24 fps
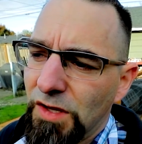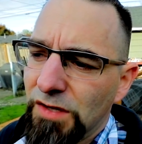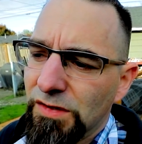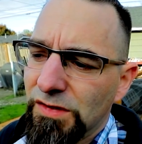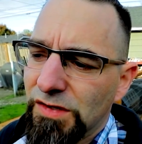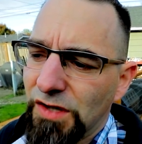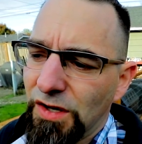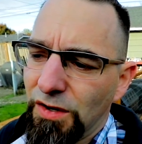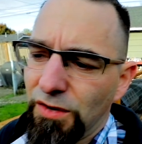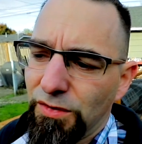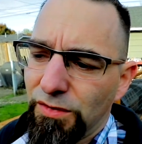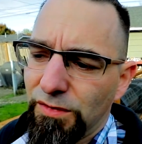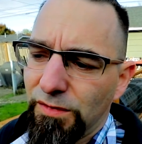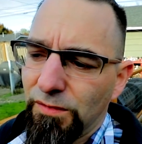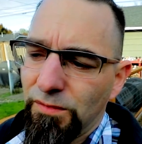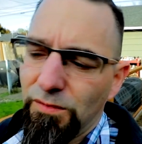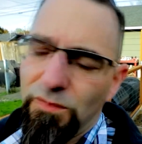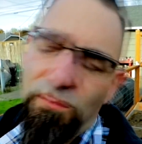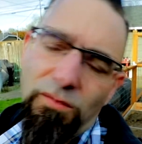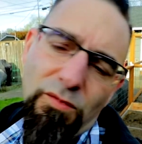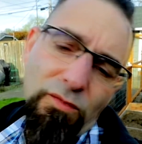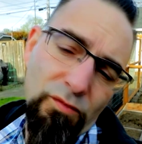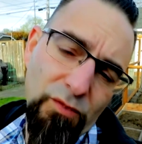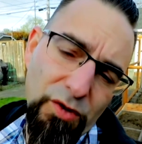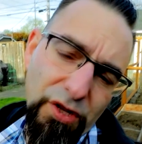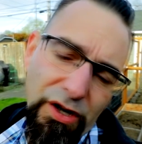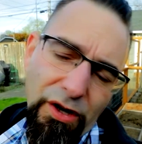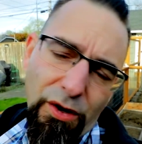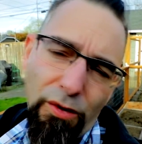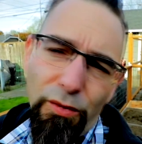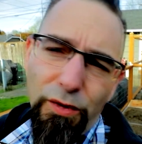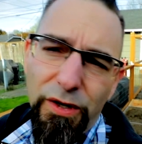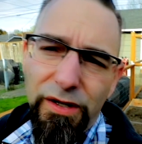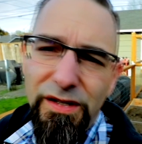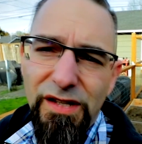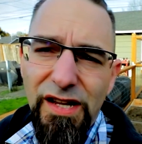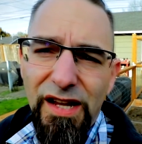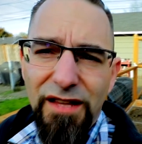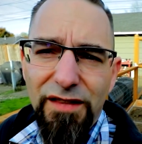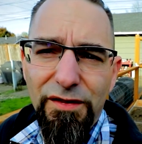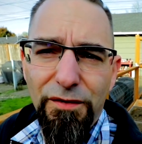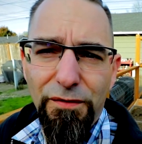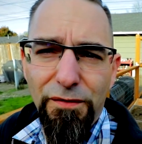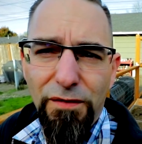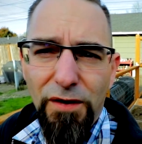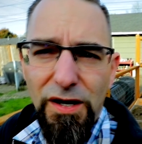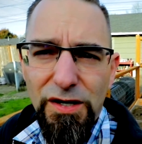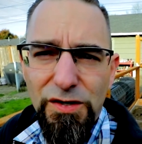so we take
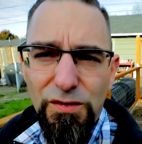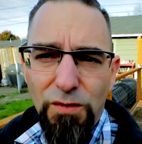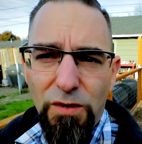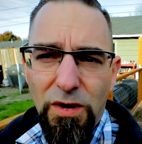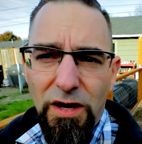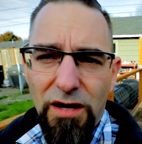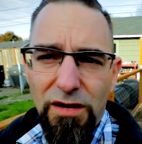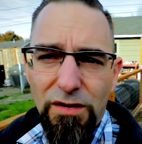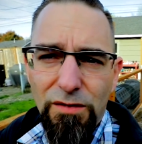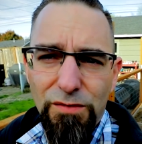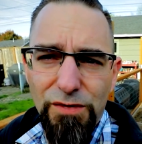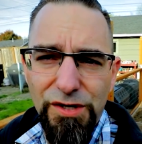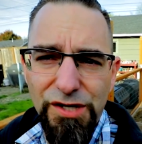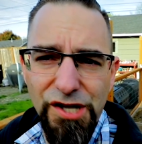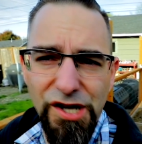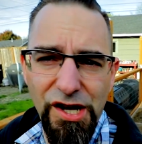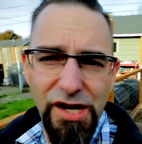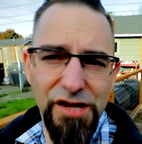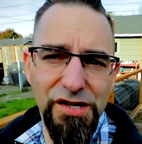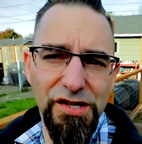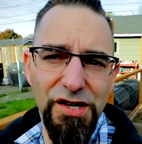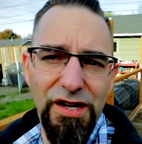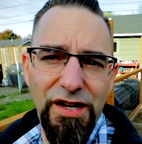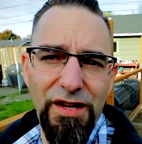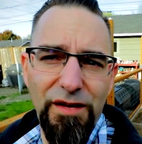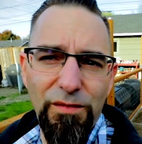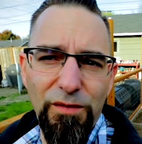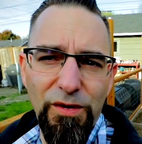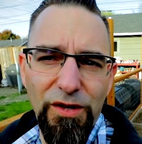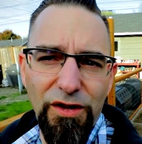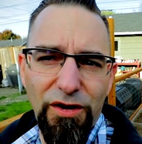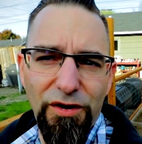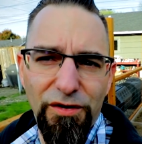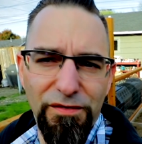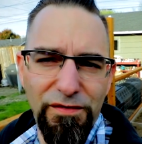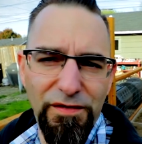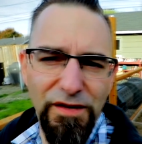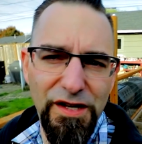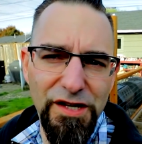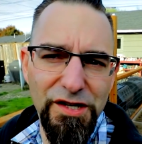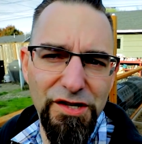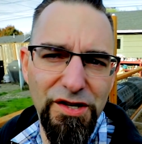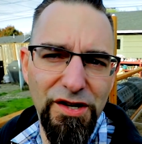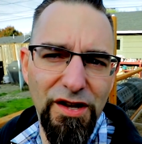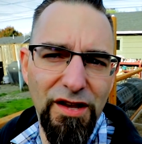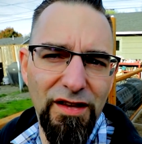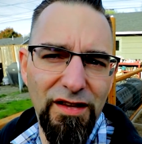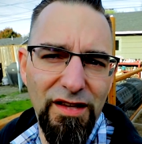the fresh water, we change it in with our
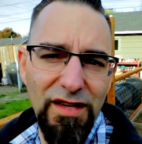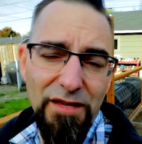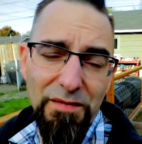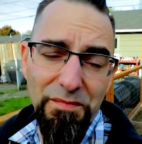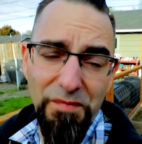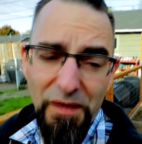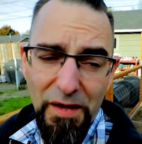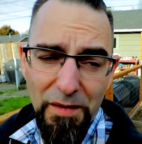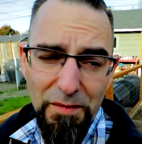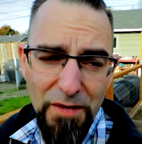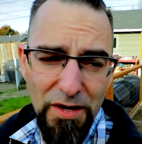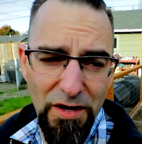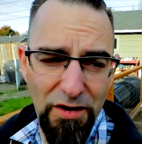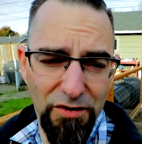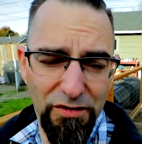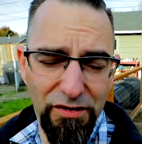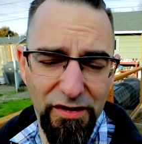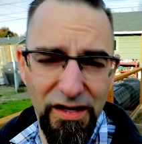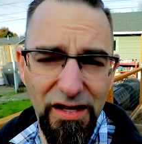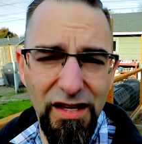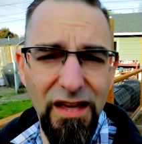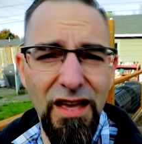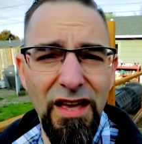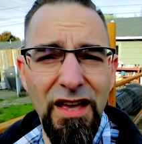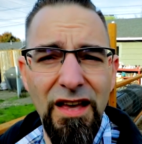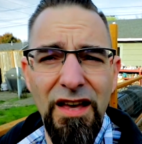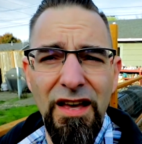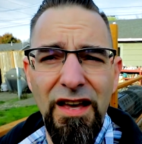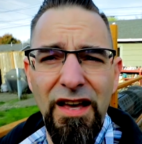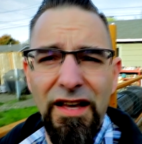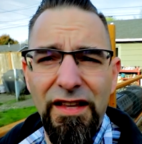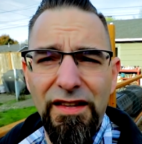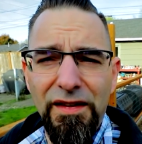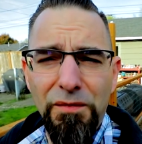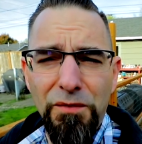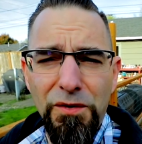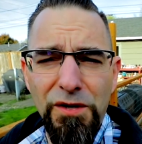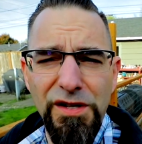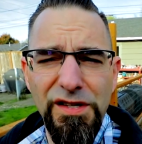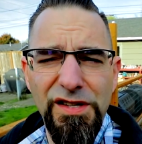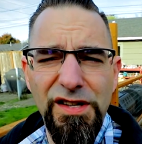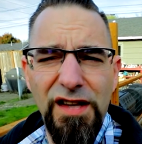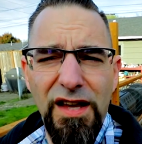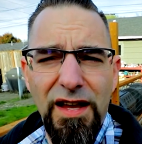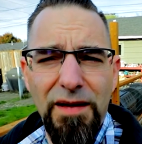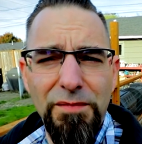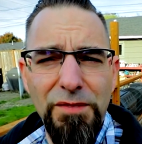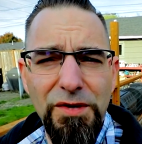fish, keep them healthy, and then when
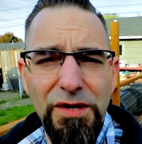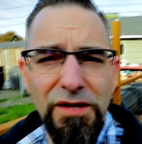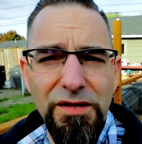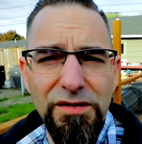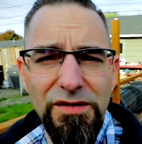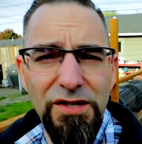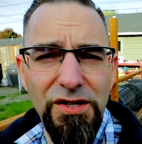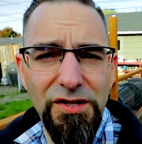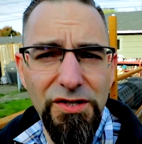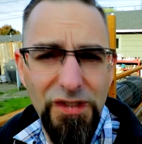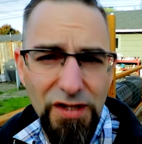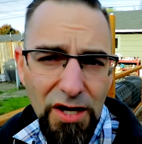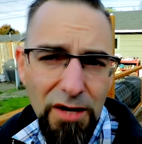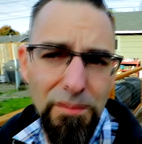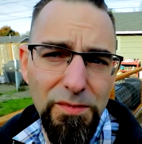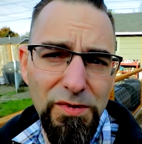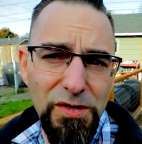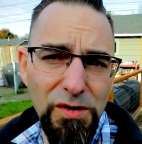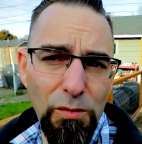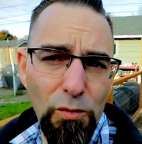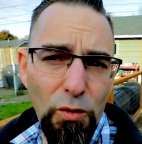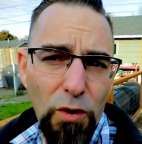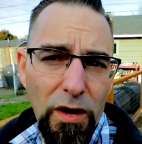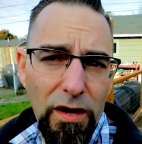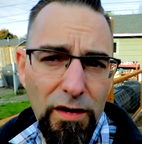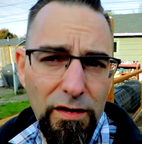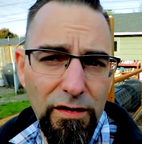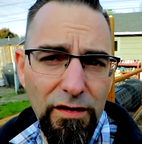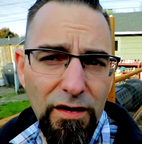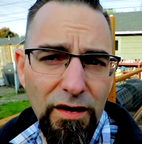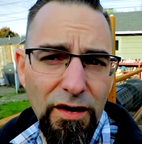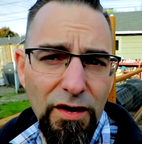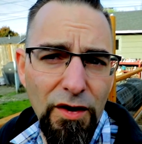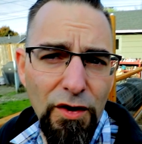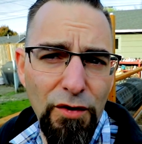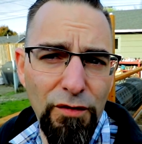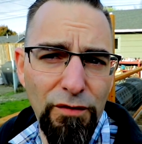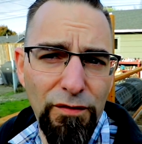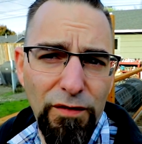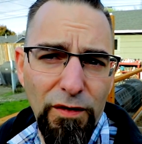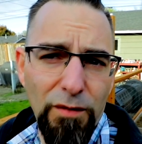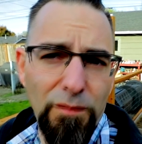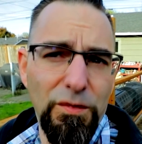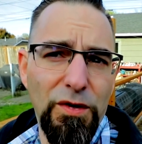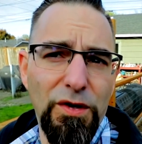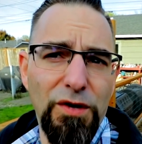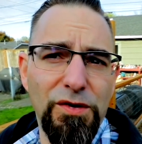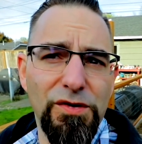it's time to dump some water
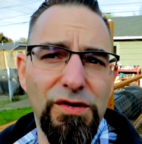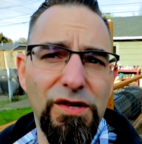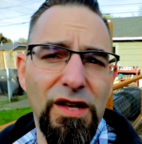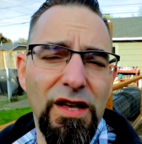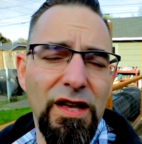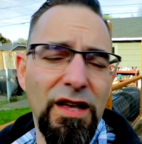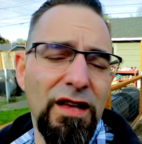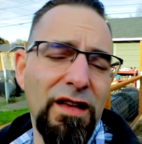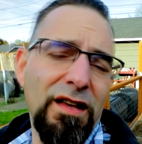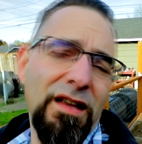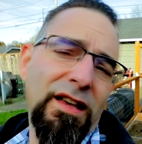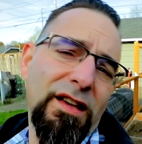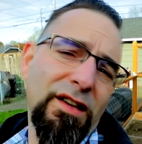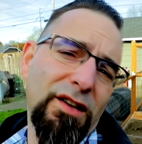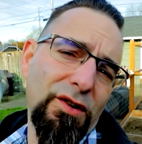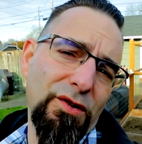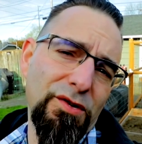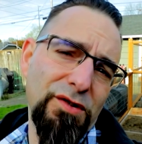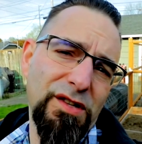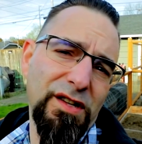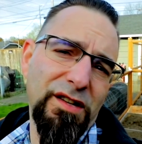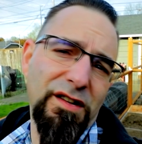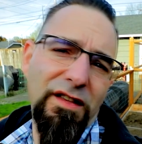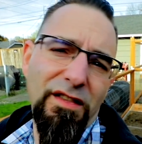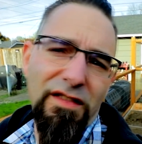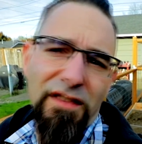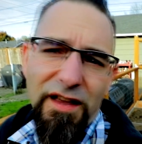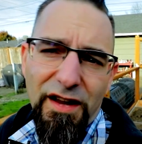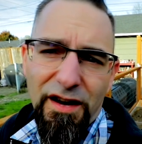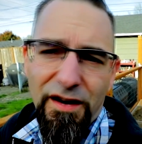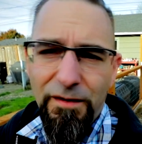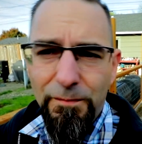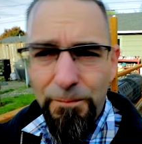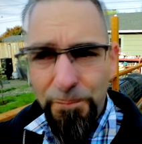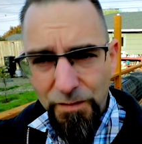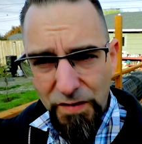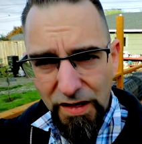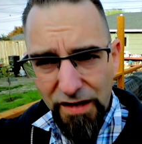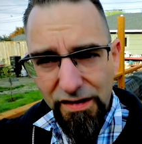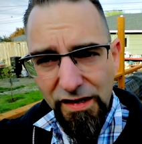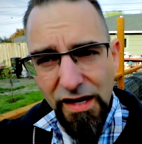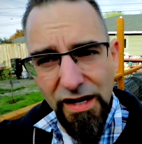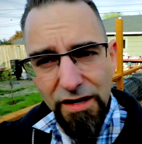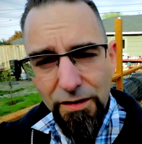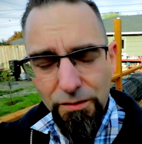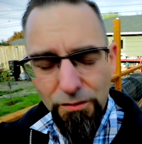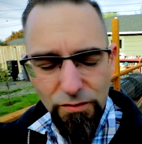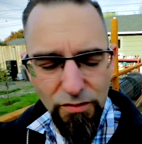from those, it goes into there, and
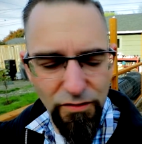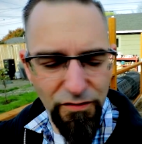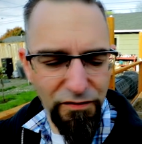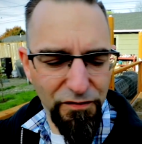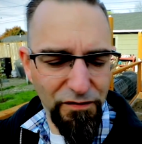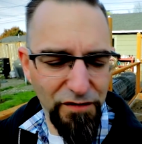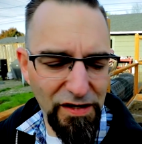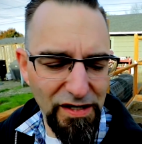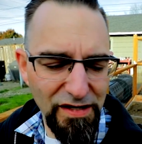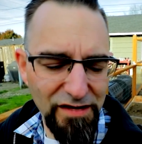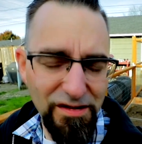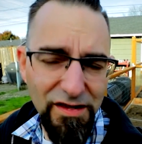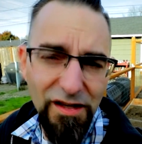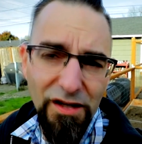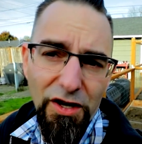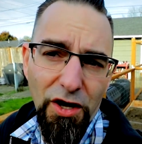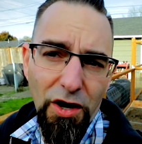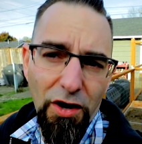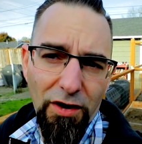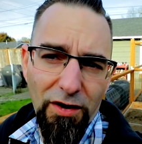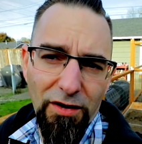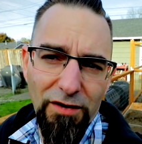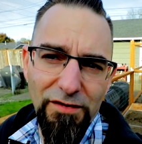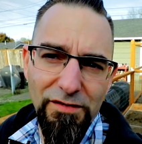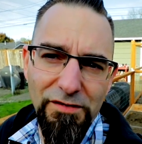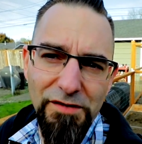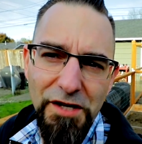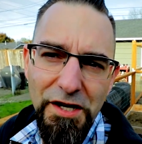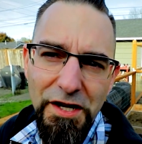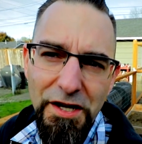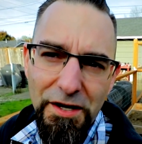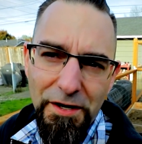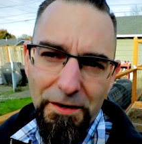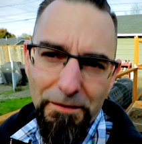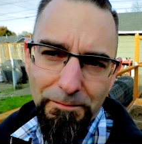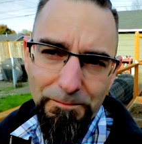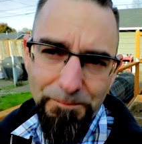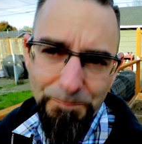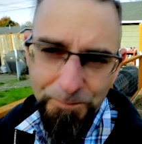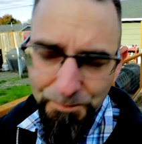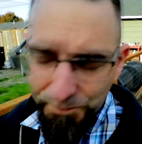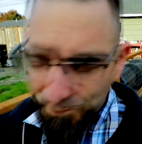then it will feed the garden here.